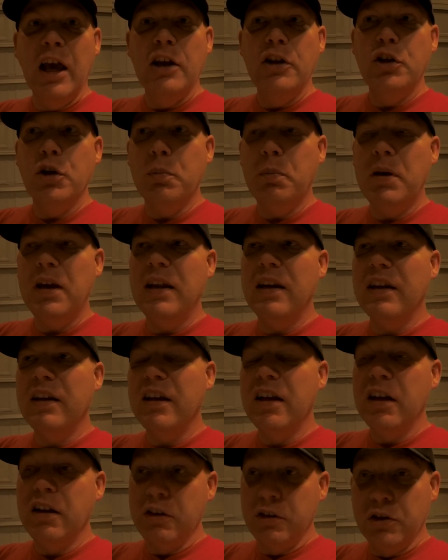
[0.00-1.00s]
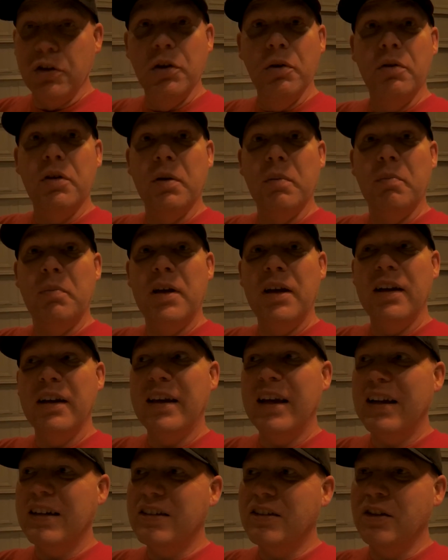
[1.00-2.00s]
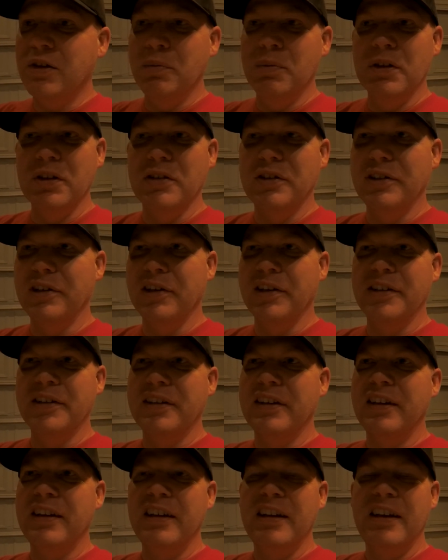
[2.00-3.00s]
To compete against them is just